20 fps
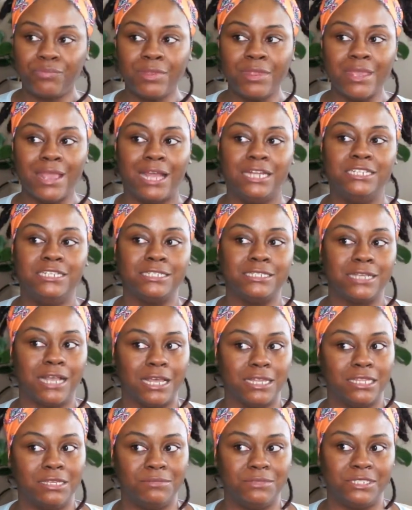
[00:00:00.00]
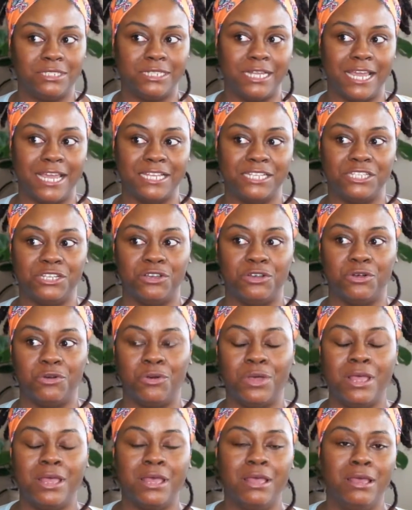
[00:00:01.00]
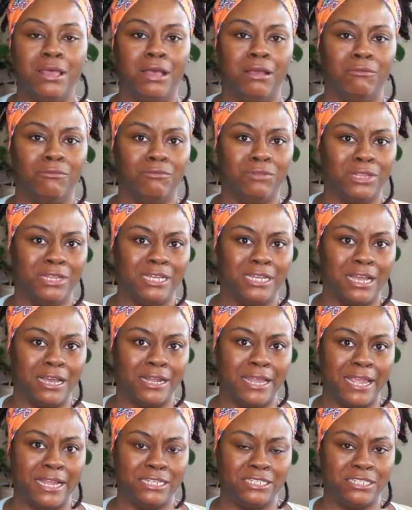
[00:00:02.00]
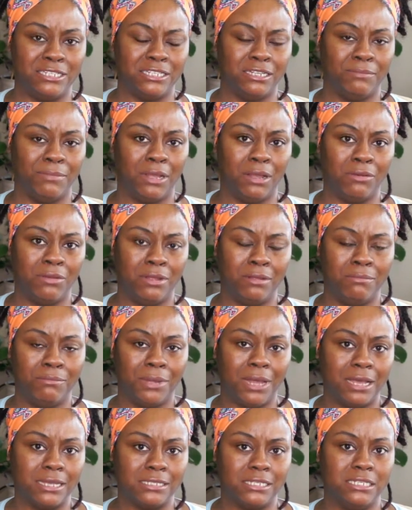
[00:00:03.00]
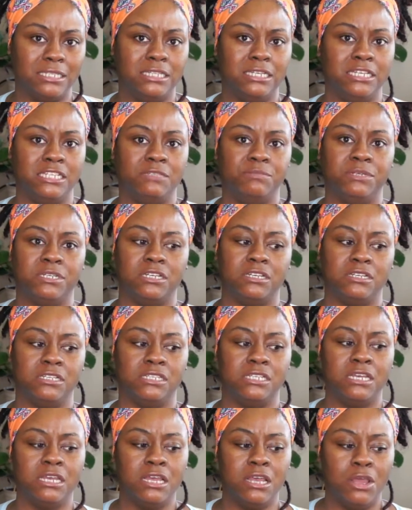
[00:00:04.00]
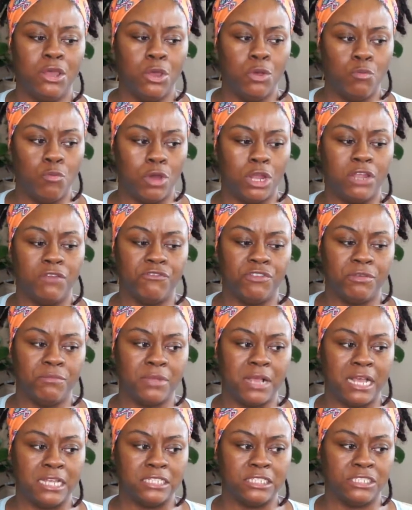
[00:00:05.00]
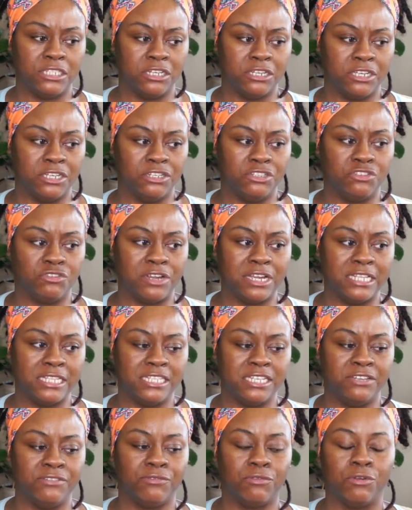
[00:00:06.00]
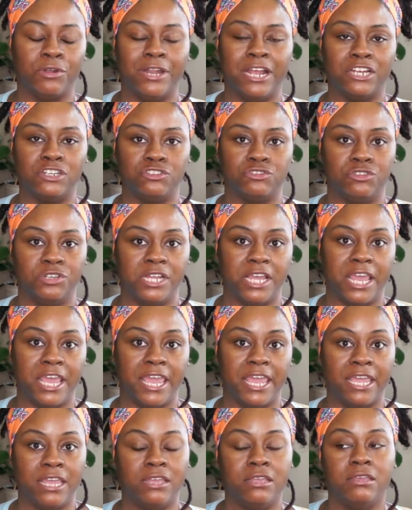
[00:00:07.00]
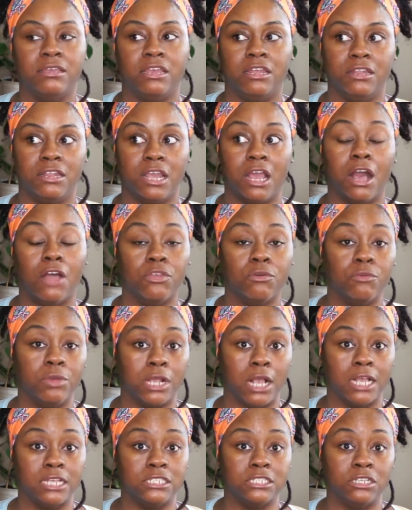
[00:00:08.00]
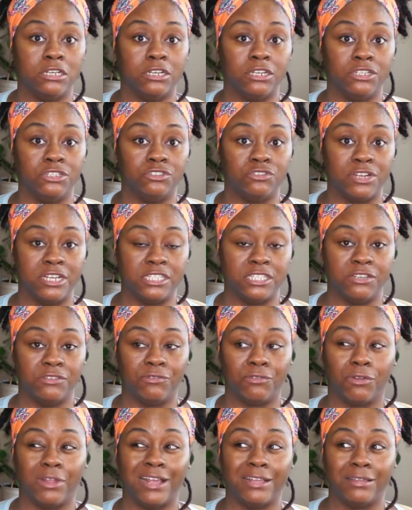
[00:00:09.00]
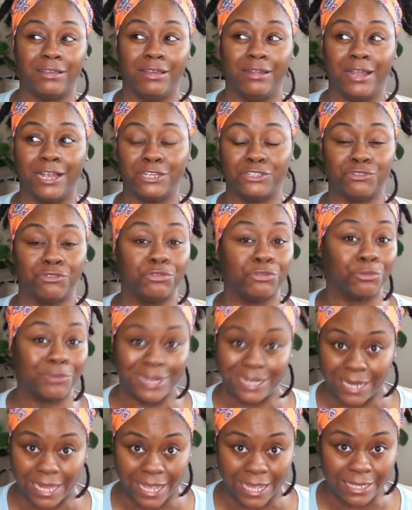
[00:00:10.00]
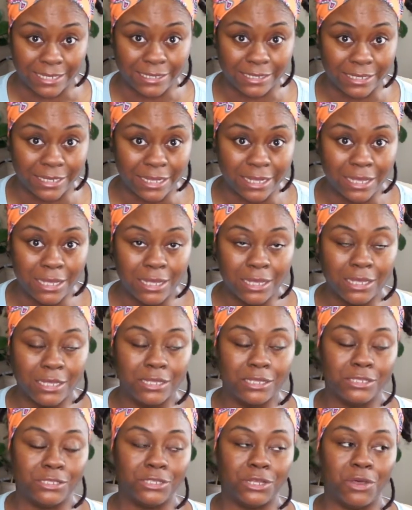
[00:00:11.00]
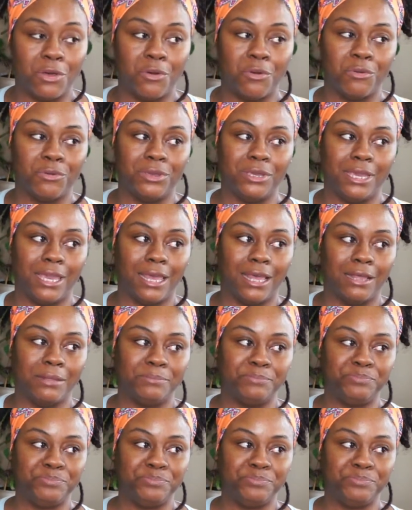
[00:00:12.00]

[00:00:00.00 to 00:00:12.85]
I just got them today, so I'm really kind of anxious about unboxing these because one of them got stuck in transit for an extra day and the other one got stuck in transit for like an extra 3 days. So yeah,